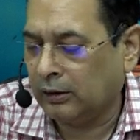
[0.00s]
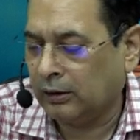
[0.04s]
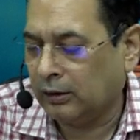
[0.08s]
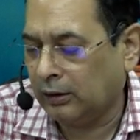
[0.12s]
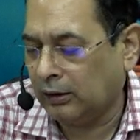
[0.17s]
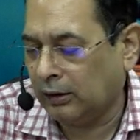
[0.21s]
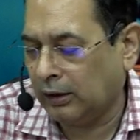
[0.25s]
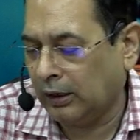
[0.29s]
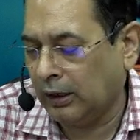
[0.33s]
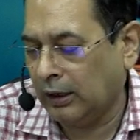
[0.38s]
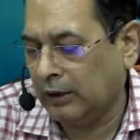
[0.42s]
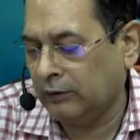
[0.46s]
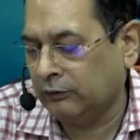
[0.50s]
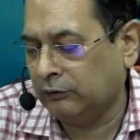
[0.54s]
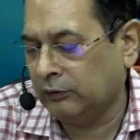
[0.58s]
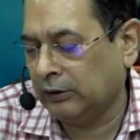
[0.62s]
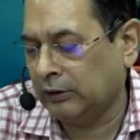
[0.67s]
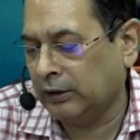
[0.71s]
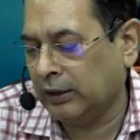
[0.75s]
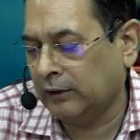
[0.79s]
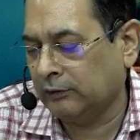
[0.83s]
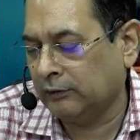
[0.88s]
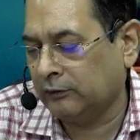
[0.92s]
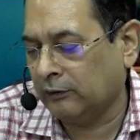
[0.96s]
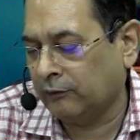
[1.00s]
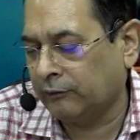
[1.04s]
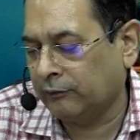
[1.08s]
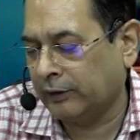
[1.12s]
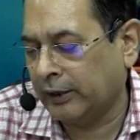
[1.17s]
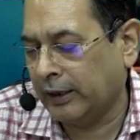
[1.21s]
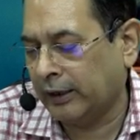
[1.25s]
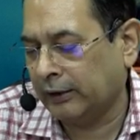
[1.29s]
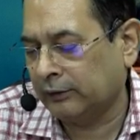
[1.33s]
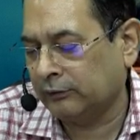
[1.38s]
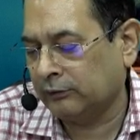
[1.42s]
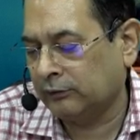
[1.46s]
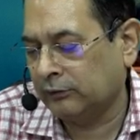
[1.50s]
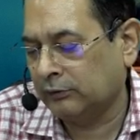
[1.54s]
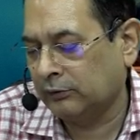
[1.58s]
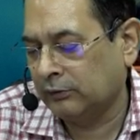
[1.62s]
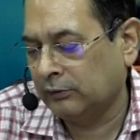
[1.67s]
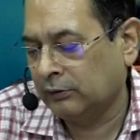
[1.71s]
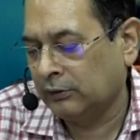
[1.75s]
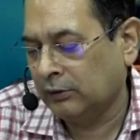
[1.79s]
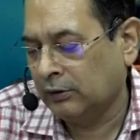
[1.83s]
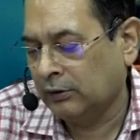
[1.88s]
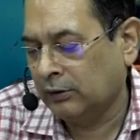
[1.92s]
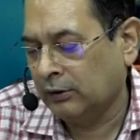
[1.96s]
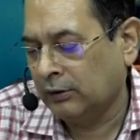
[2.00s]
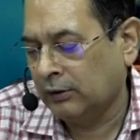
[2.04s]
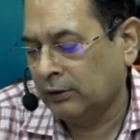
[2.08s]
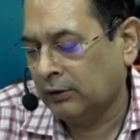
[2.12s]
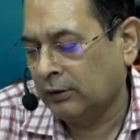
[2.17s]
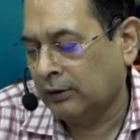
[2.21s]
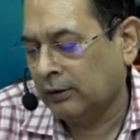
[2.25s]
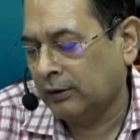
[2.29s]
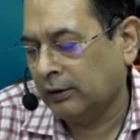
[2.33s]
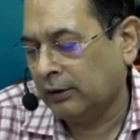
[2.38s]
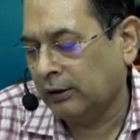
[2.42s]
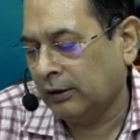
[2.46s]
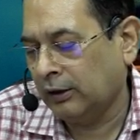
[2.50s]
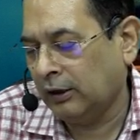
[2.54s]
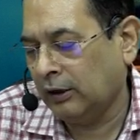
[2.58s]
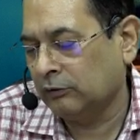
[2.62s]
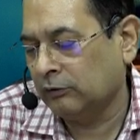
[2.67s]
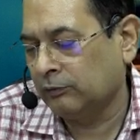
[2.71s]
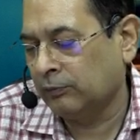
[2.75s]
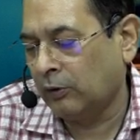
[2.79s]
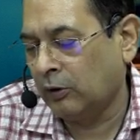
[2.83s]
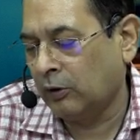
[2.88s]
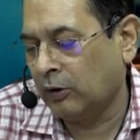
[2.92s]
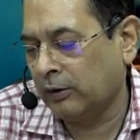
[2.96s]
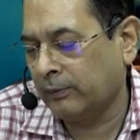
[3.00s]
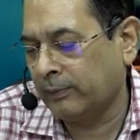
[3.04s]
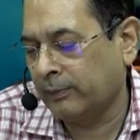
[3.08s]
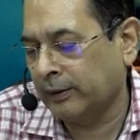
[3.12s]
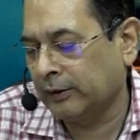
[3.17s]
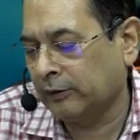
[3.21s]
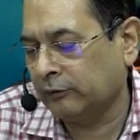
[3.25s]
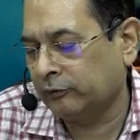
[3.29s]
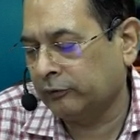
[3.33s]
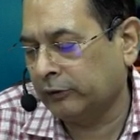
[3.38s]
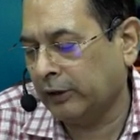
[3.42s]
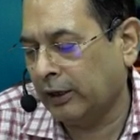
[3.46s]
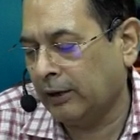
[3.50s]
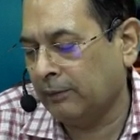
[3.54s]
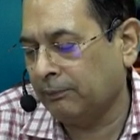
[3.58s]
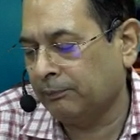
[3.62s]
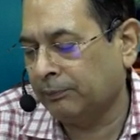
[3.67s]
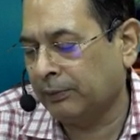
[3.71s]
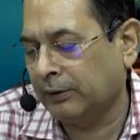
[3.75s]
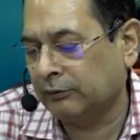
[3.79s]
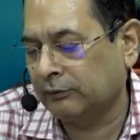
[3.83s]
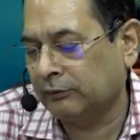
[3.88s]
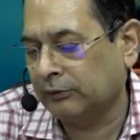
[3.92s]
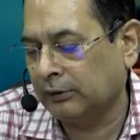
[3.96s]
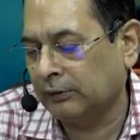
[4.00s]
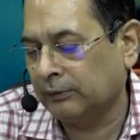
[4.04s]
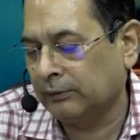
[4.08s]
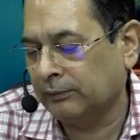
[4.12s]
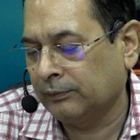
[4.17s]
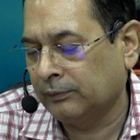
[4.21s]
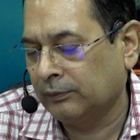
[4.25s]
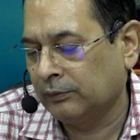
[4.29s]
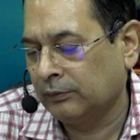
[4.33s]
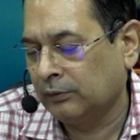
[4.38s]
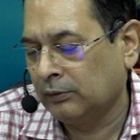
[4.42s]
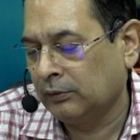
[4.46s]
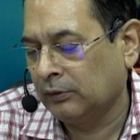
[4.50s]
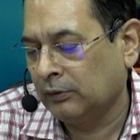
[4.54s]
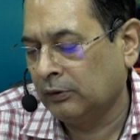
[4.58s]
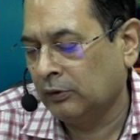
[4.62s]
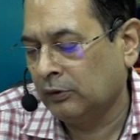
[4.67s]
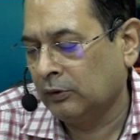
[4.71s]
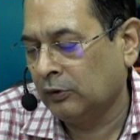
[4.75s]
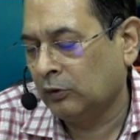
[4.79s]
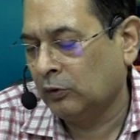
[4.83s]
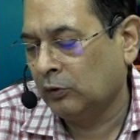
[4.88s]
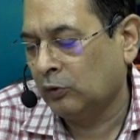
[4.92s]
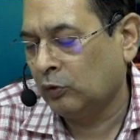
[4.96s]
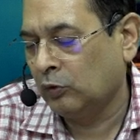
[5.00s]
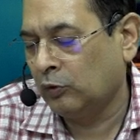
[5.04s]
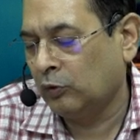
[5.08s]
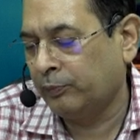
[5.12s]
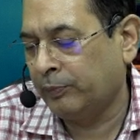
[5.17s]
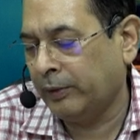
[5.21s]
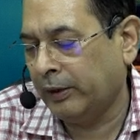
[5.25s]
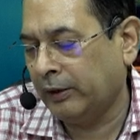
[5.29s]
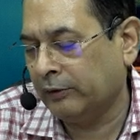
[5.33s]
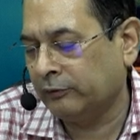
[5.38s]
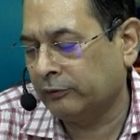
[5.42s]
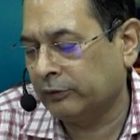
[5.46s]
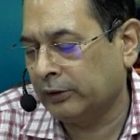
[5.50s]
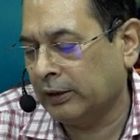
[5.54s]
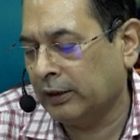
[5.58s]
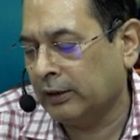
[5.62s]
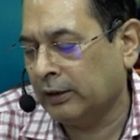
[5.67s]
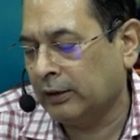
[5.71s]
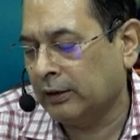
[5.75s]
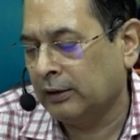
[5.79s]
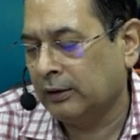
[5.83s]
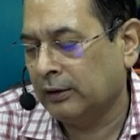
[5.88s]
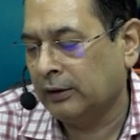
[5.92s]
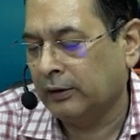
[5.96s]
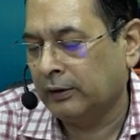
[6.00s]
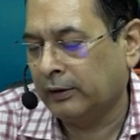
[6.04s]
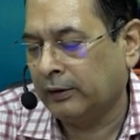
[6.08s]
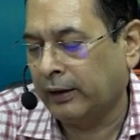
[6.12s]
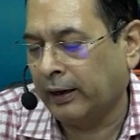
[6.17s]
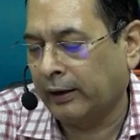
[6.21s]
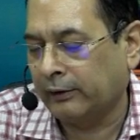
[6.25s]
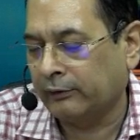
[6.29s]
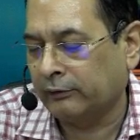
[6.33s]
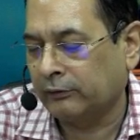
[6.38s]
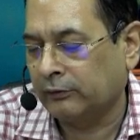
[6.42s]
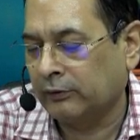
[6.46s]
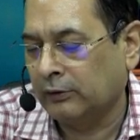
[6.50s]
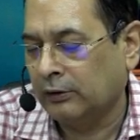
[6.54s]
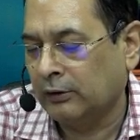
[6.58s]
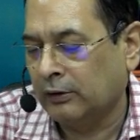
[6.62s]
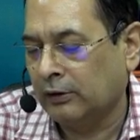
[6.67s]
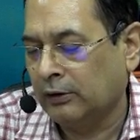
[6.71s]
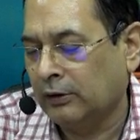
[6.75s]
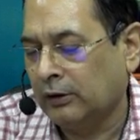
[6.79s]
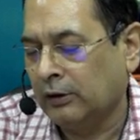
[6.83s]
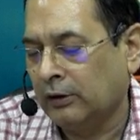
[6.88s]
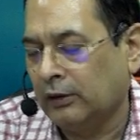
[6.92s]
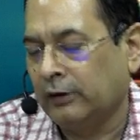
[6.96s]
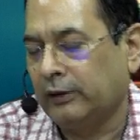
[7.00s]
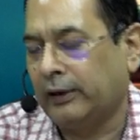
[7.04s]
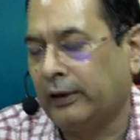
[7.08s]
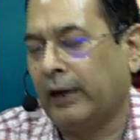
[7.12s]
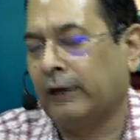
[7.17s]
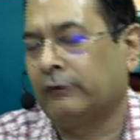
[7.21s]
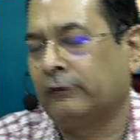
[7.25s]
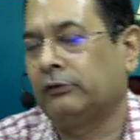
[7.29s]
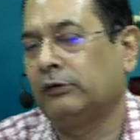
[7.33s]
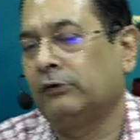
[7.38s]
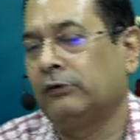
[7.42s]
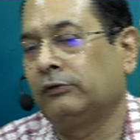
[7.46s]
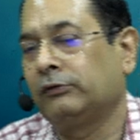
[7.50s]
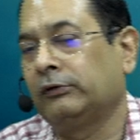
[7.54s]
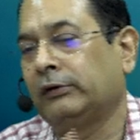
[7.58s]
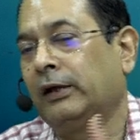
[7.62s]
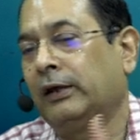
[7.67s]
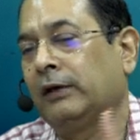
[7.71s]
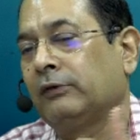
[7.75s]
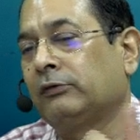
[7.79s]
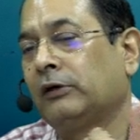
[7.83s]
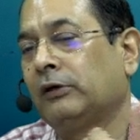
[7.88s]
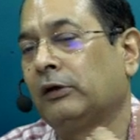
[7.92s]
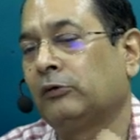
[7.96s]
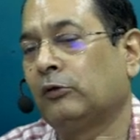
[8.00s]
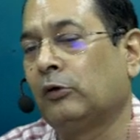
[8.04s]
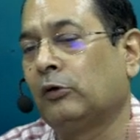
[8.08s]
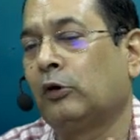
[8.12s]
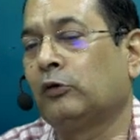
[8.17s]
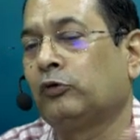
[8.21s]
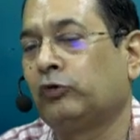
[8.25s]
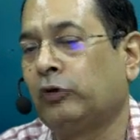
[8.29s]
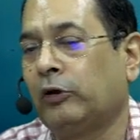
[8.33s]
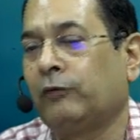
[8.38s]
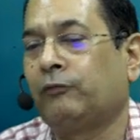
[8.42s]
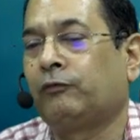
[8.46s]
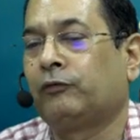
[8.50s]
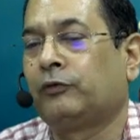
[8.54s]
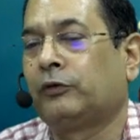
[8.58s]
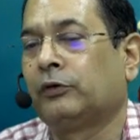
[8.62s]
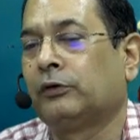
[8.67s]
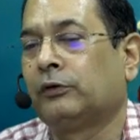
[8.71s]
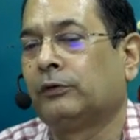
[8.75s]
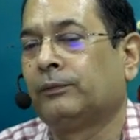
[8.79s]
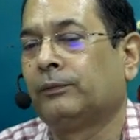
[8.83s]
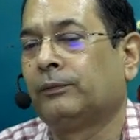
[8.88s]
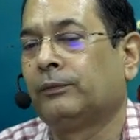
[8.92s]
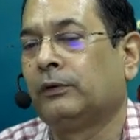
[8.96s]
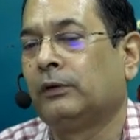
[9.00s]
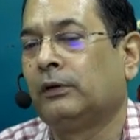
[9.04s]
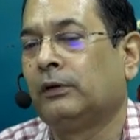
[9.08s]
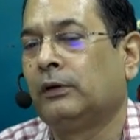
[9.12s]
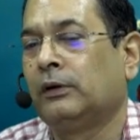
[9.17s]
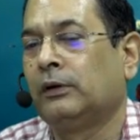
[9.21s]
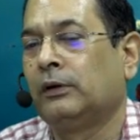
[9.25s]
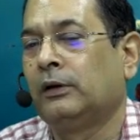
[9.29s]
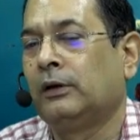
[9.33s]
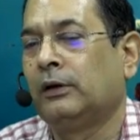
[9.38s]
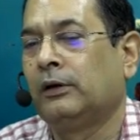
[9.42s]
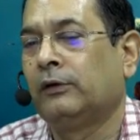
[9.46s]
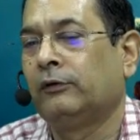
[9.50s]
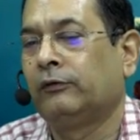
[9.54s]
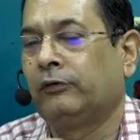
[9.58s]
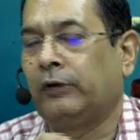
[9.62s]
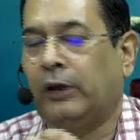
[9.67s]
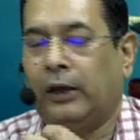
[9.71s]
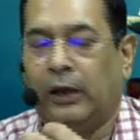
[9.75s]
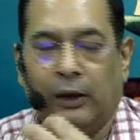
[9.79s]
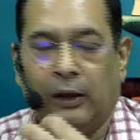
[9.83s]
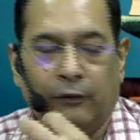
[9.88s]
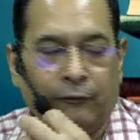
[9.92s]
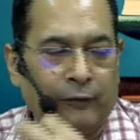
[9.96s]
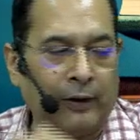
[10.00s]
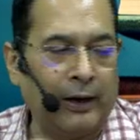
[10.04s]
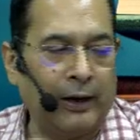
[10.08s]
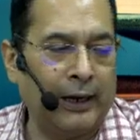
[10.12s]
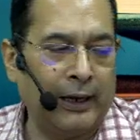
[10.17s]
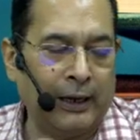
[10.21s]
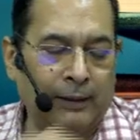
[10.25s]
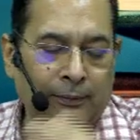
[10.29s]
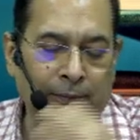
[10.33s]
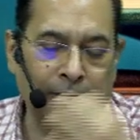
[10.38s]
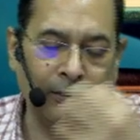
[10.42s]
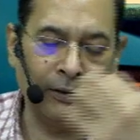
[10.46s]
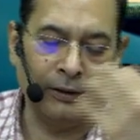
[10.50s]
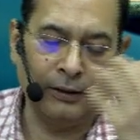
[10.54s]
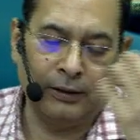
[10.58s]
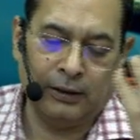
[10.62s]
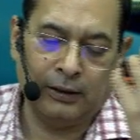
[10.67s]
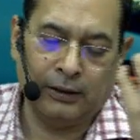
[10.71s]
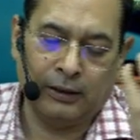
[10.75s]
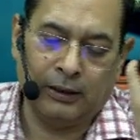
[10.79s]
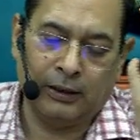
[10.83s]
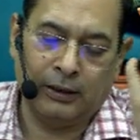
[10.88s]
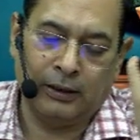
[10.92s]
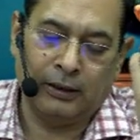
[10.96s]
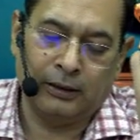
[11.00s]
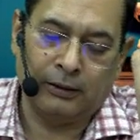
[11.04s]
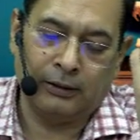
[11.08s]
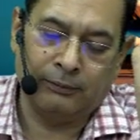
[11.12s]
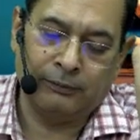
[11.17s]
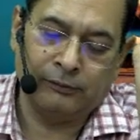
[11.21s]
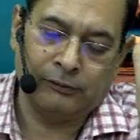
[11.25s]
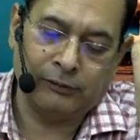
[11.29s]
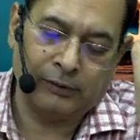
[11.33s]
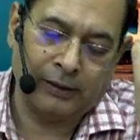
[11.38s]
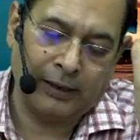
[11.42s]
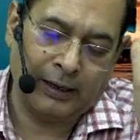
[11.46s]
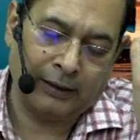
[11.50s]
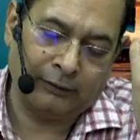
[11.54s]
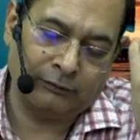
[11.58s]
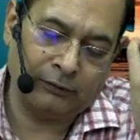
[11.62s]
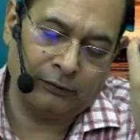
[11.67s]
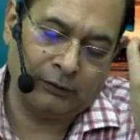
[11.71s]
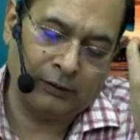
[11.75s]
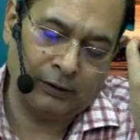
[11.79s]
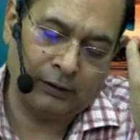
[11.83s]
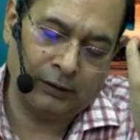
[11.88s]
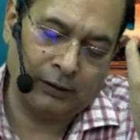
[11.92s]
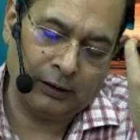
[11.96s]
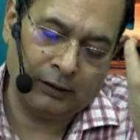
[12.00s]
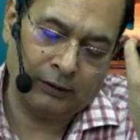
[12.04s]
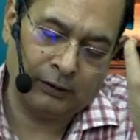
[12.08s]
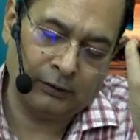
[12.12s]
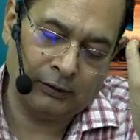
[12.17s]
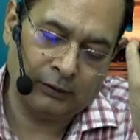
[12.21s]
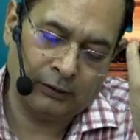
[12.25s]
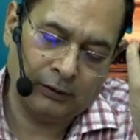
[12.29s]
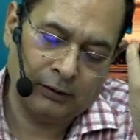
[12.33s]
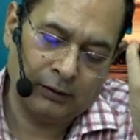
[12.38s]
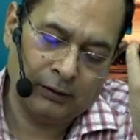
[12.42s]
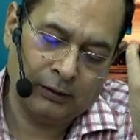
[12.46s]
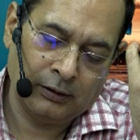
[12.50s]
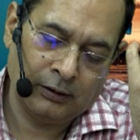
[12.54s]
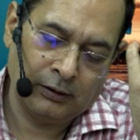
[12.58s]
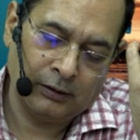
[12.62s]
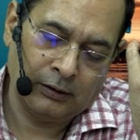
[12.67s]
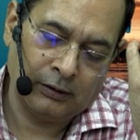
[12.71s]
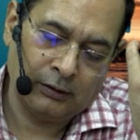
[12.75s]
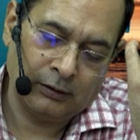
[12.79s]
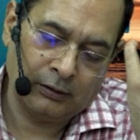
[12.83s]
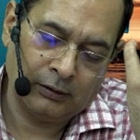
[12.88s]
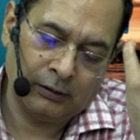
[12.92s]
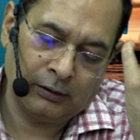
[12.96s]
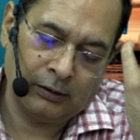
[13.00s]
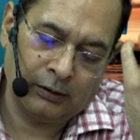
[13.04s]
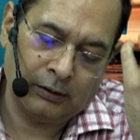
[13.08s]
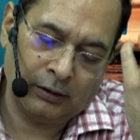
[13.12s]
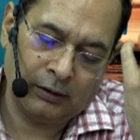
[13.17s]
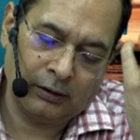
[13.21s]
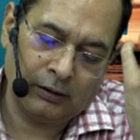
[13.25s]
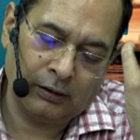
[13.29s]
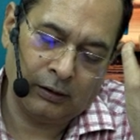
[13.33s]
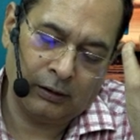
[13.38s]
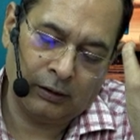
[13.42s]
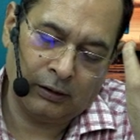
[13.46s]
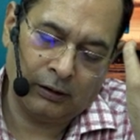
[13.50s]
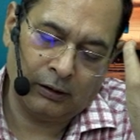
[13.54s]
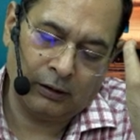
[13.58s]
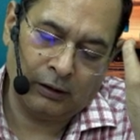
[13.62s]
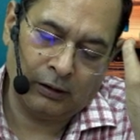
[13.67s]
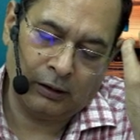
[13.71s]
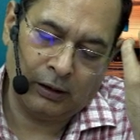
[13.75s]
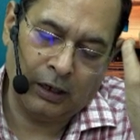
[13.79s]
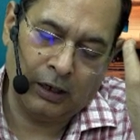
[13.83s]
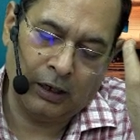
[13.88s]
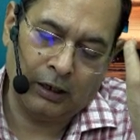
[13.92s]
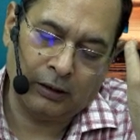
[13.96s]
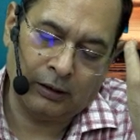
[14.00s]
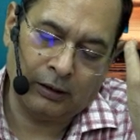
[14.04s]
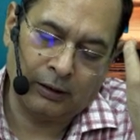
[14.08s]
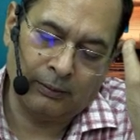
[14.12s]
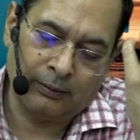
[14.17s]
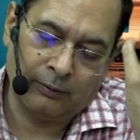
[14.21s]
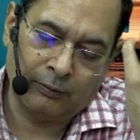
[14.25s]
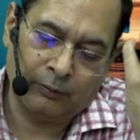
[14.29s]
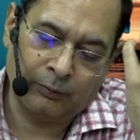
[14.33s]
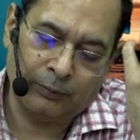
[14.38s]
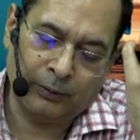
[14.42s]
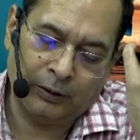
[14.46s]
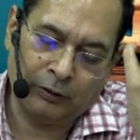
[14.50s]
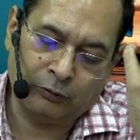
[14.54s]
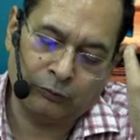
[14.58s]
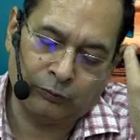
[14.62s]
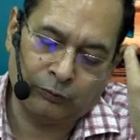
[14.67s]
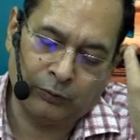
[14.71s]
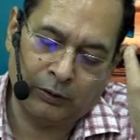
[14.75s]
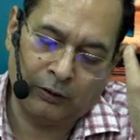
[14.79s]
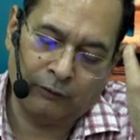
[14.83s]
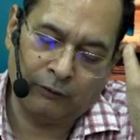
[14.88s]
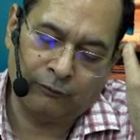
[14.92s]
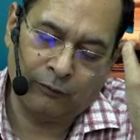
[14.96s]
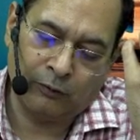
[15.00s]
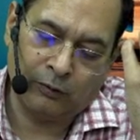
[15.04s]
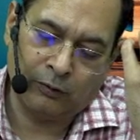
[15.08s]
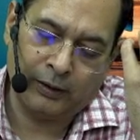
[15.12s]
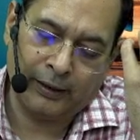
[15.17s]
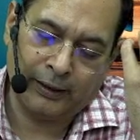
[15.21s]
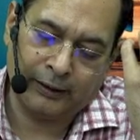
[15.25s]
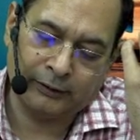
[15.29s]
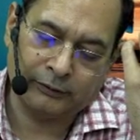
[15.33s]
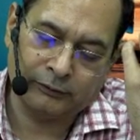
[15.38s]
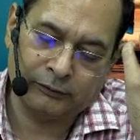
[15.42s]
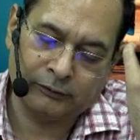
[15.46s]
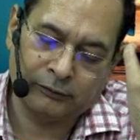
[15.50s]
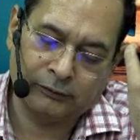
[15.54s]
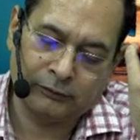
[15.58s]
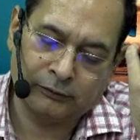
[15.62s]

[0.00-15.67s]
Incidence of tax is borne by the same person who pays the tax. Tax incidence does not shift. Say if I am earning an income, say X is earning income of rupees 24 lakhs